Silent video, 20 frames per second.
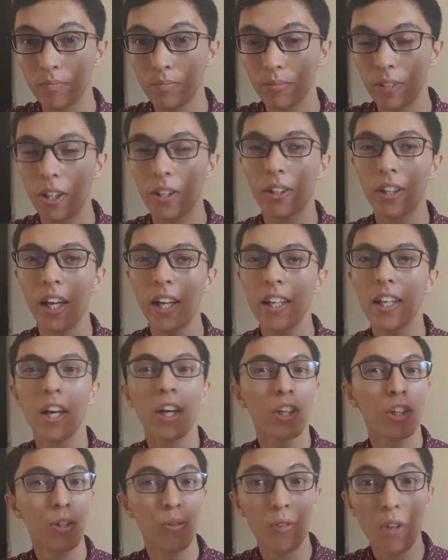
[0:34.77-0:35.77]
Okay?
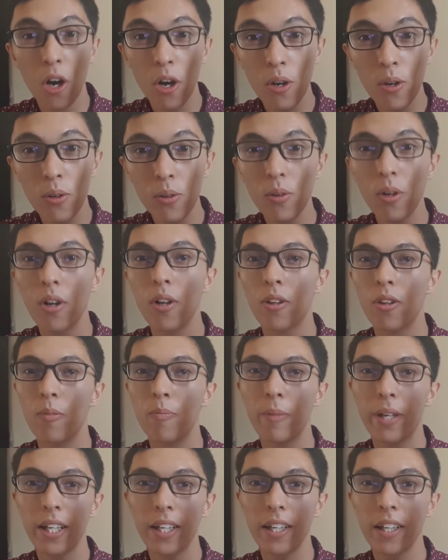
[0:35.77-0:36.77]
You know the
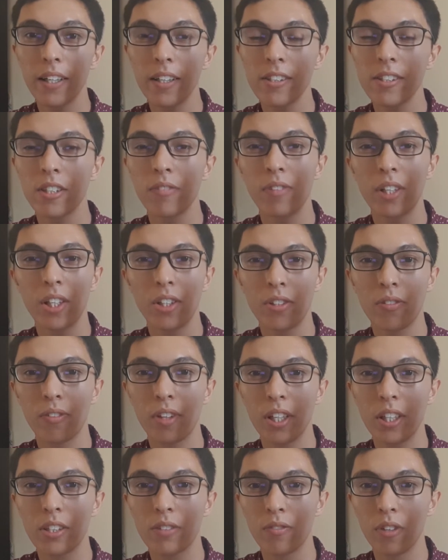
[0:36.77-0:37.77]
meanings of each of
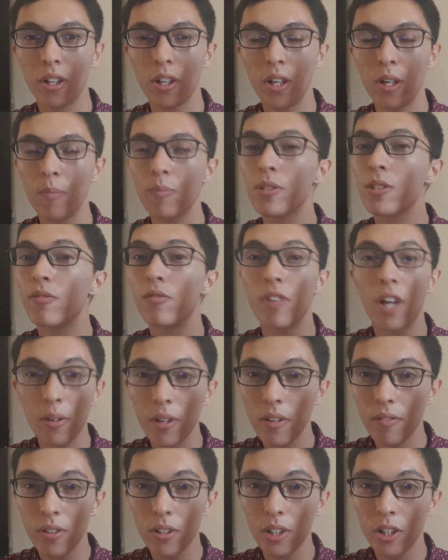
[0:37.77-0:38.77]
these verbs. Very,
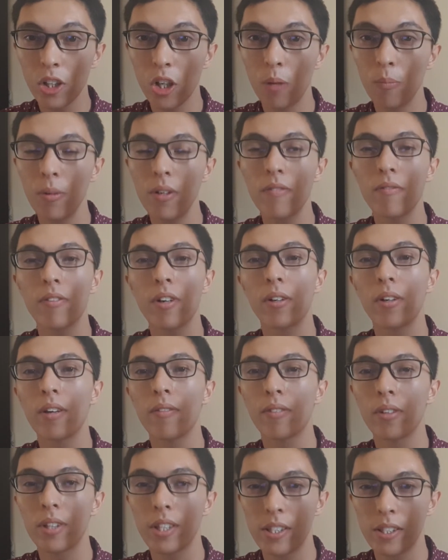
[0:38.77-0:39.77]
very common, very,
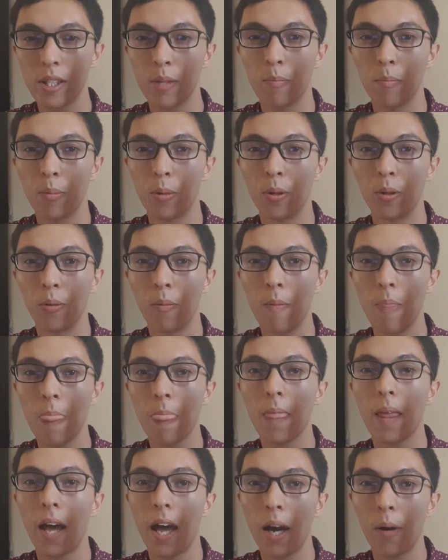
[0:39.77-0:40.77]
very simple.
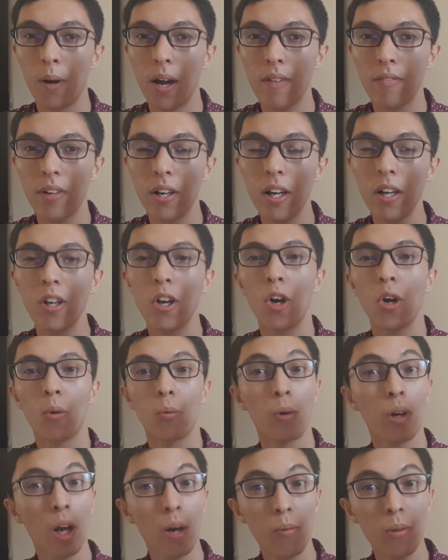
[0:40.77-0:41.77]
However,
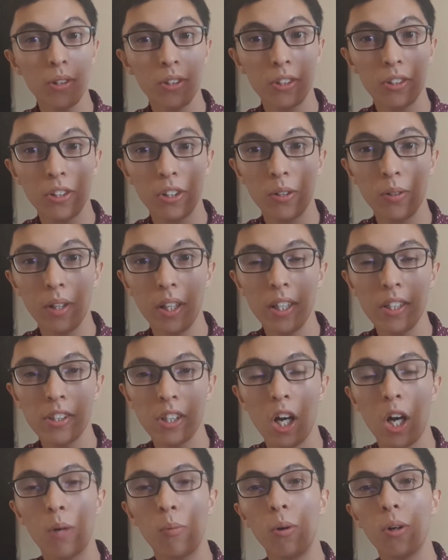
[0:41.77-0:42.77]
what I want to do is,
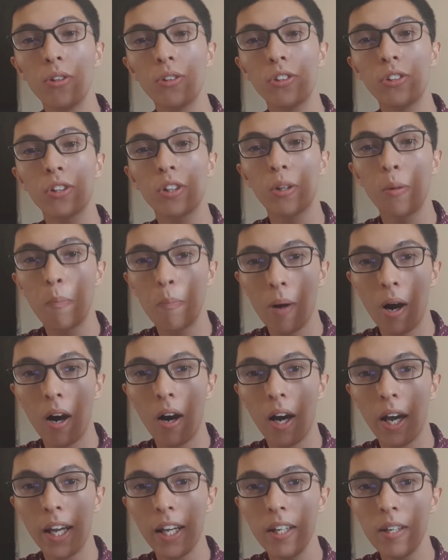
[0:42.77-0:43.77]
I want to
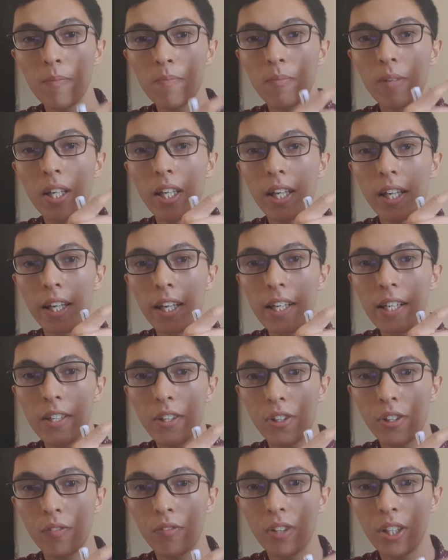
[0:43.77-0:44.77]
combine
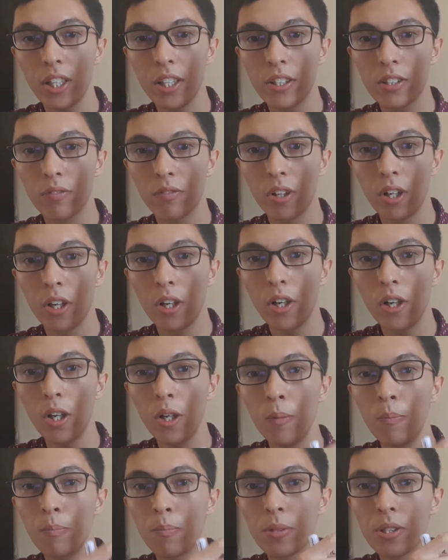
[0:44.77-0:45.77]
each of these
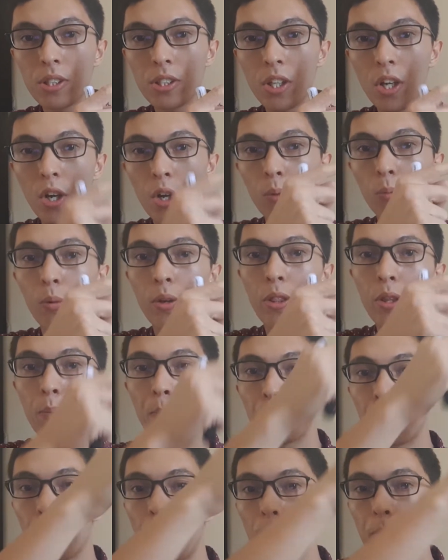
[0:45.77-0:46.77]
verbs with the
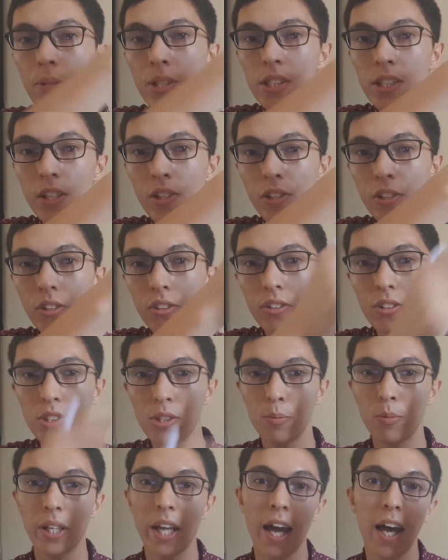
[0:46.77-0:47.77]

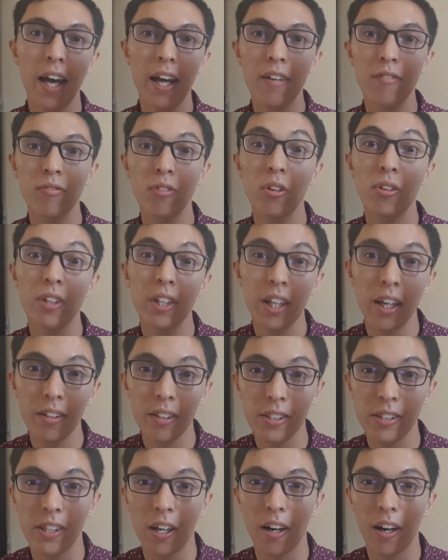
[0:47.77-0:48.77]
prepositions we have on the other
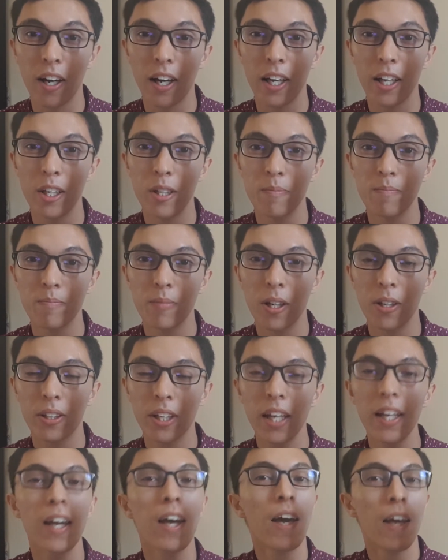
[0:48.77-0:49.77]
side.
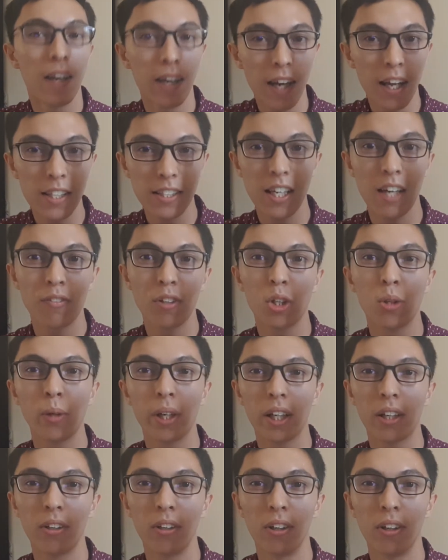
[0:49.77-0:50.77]
Okay? Let's have a
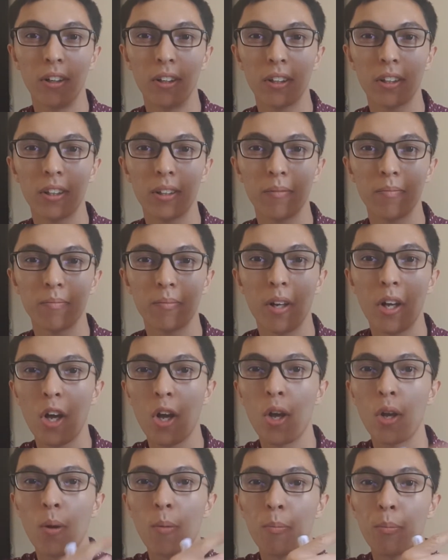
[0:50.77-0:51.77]
quick look.
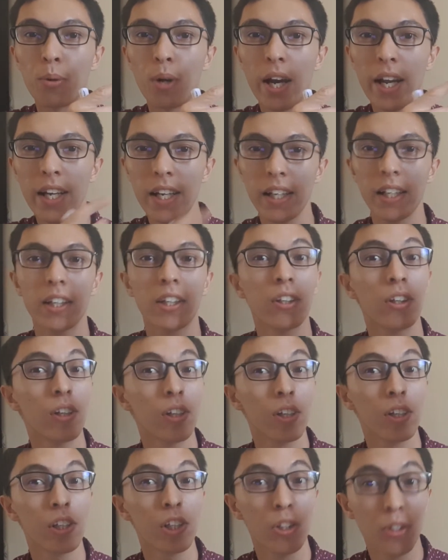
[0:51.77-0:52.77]
Break,
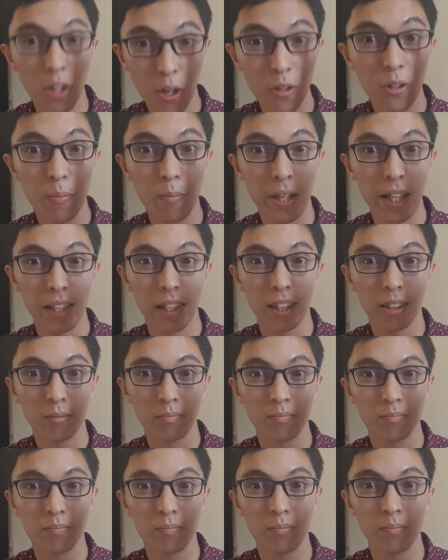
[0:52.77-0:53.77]
you know the meaning.
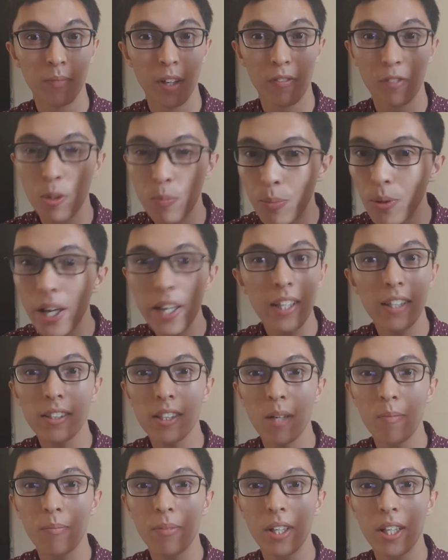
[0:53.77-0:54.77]
If you break
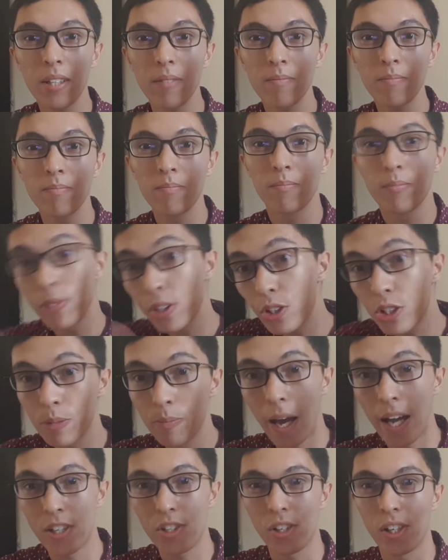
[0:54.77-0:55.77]
something, you
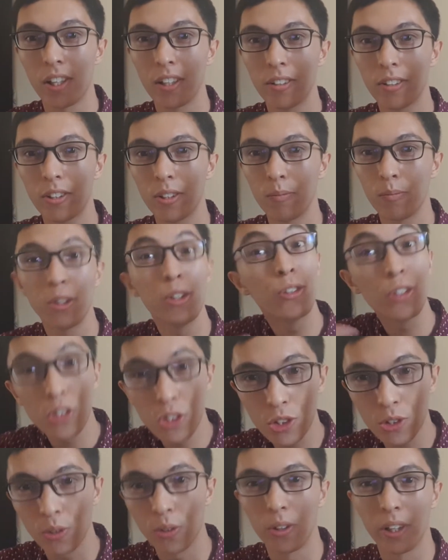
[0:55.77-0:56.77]
smash it, you
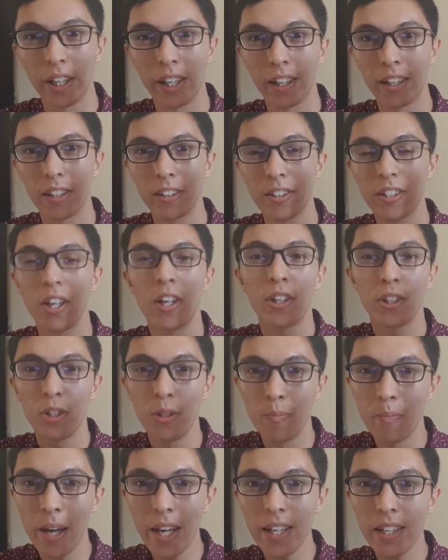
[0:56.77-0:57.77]
destroy it, you
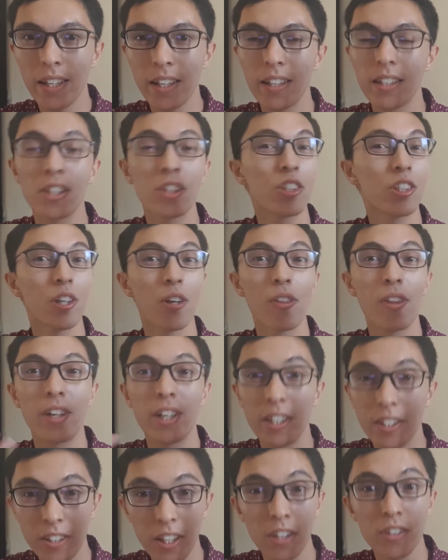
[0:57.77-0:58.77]
make it so that
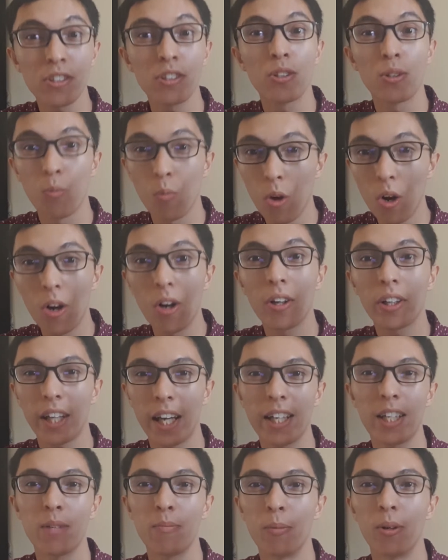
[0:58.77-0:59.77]
it doesn't work
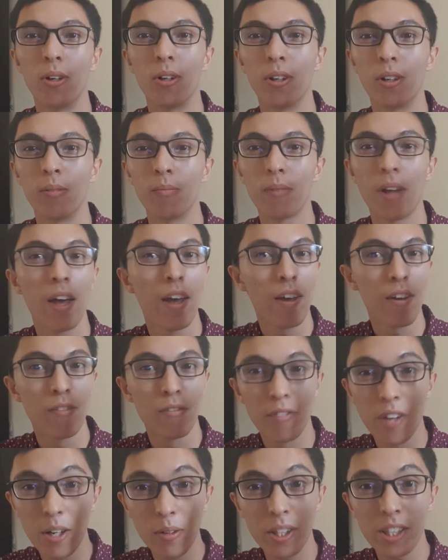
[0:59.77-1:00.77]
anymore.
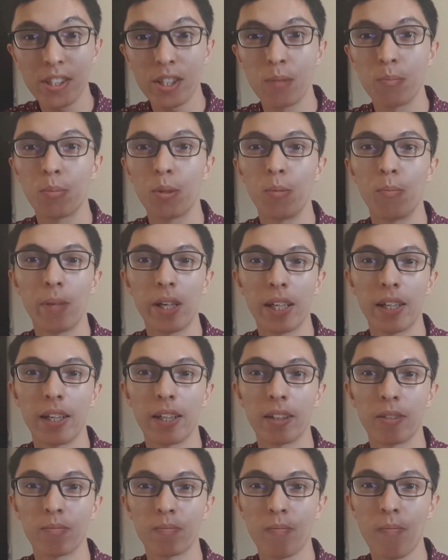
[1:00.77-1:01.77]
Very simple
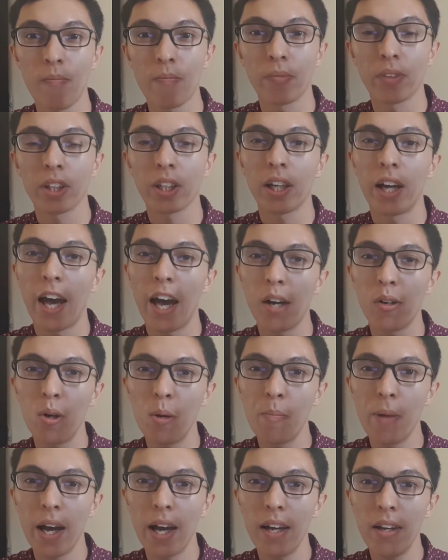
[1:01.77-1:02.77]
meaning. How
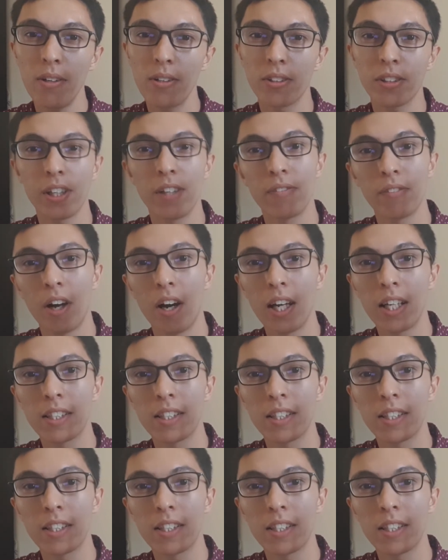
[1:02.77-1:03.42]
about if I